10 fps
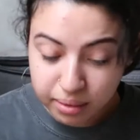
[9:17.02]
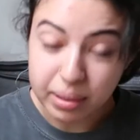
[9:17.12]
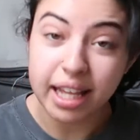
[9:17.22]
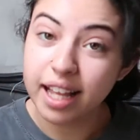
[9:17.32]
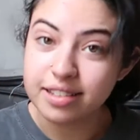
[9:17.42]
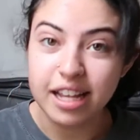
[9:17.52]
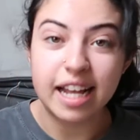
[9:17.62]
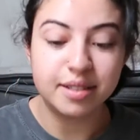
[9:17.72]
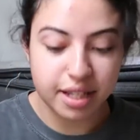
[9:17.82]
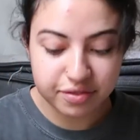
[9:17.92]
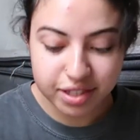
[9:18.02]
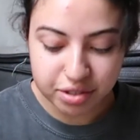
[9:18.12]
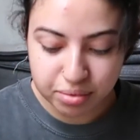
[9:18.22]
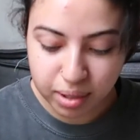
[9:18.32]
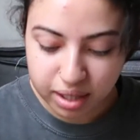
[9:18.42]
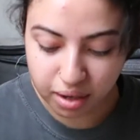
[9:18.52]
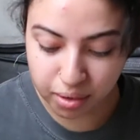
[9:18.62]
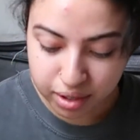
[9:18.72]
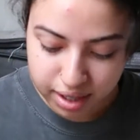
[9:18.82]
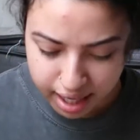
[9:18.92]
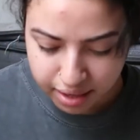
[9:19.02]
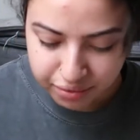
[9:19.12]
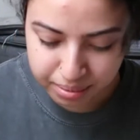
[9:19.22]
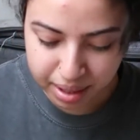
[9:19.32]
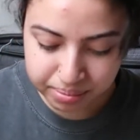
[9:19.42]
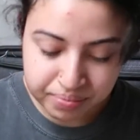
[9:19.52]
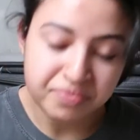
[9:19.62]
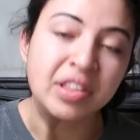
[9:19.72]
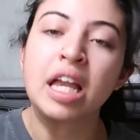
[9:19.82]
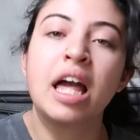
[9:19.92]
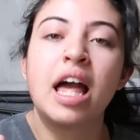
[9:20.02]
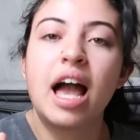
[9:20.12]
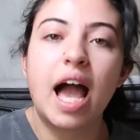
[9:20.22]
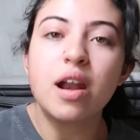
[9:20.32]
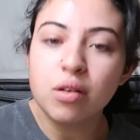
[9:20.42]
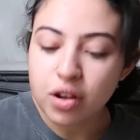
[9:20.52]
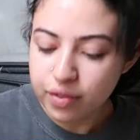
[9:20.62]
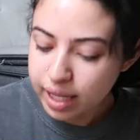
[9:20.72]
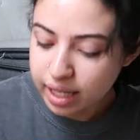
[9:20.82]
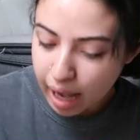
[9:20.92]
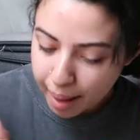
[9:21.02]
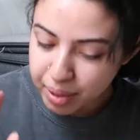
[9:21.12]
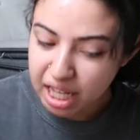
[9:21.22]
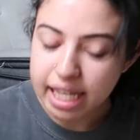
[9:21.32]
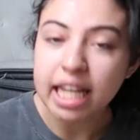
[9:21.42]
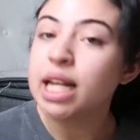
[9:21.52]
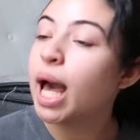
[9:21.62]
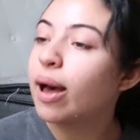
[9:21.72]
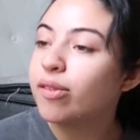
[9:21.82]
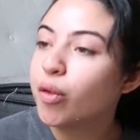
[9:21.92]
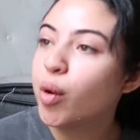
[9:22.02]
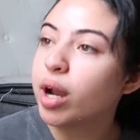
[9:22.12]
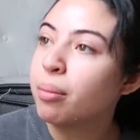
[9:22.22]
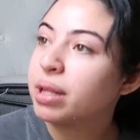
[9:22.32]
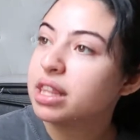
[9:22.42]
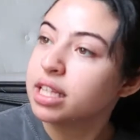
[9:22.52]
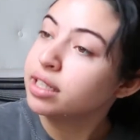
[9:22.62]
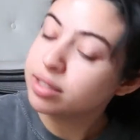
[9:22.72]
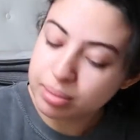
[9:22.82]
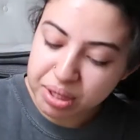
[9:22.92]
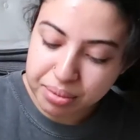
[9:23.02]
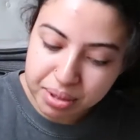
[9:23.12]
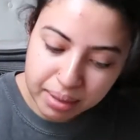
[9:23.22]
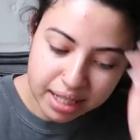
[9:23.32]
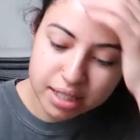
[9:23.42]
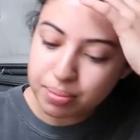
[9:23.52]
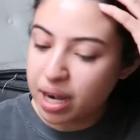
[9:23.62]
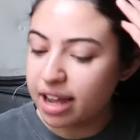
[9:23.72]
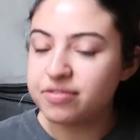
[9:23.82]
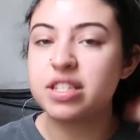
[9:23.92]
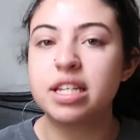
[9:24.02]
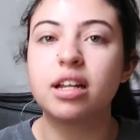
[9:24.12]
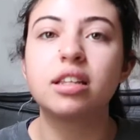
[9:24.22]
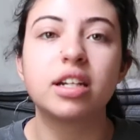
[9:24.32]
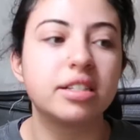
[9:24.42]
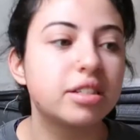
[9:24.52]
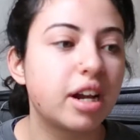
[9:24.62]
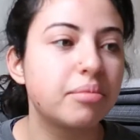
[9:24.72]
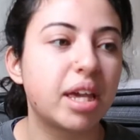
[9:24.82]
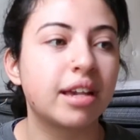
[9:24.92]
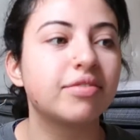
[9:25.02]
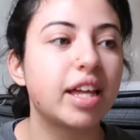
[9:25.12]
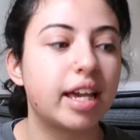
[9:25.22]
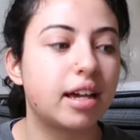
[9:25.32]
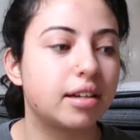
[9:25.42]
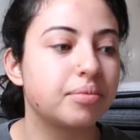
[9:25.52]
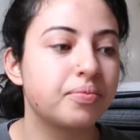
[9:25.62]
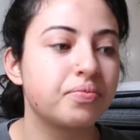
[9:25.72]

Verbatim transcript: because I definitely do want to order again from them. I don't know if I can, I probably cannot afford a monthly subscription box, but I've seen on their Instagram they have like a,